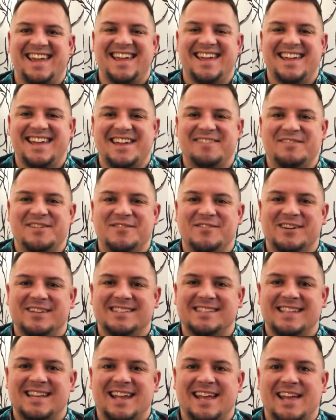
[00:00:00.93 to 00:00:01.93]
Hey
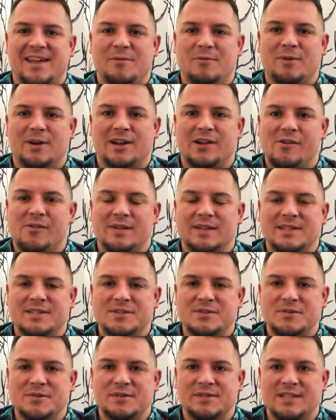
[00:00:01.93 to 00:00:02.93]
everyone, today we're going
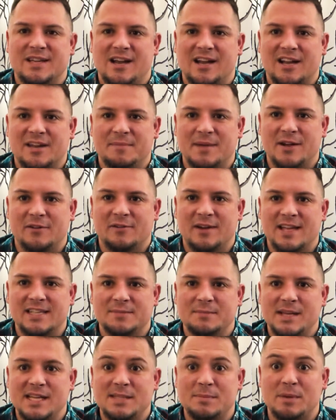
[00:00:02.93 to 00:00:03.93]
to talk about
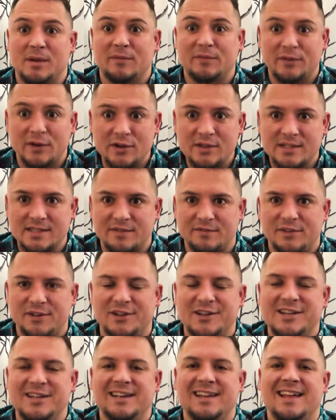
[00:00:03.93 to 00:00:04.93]
resumes, but first, if you
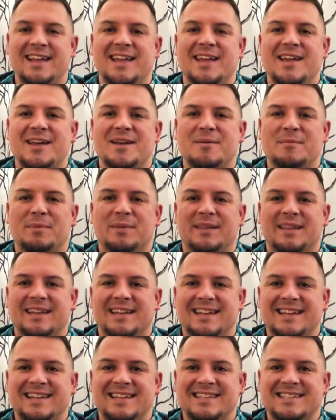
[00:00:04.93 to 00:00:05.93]
could,
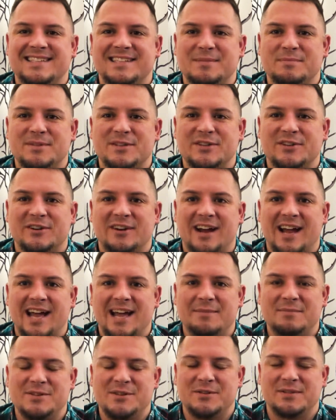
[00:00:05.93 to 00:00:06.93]
please
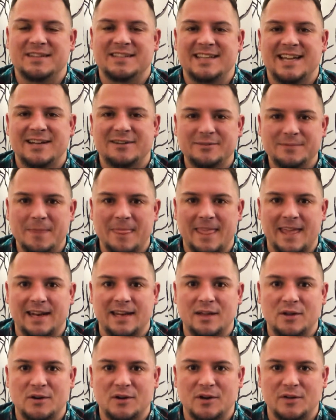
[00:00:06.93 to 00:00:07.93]
subscribe to the channel and
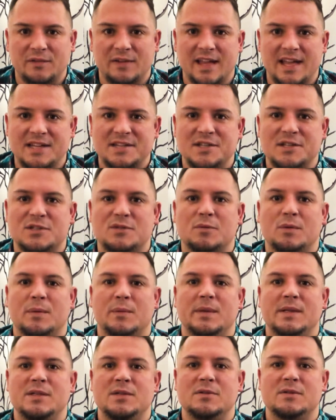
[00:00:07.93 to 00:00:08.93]
get notifications when
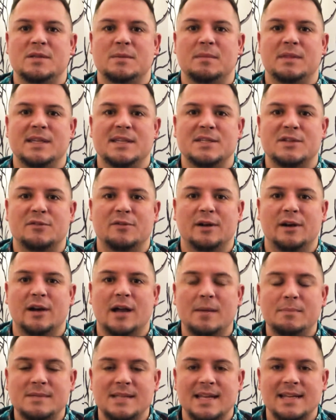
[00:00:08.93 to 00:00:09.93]
we do some of these career
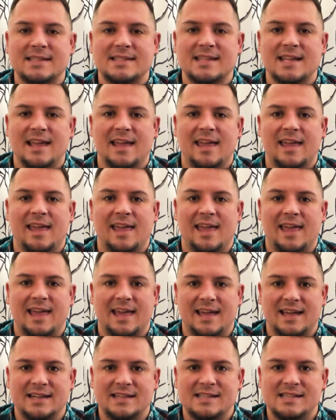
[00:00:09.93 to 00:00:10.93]
updates
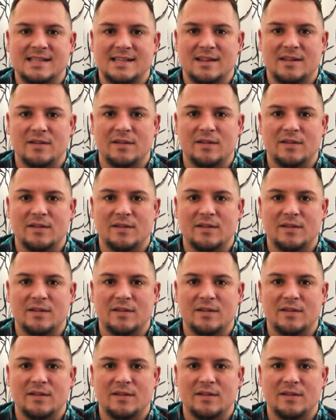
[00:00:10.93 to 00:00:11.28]
and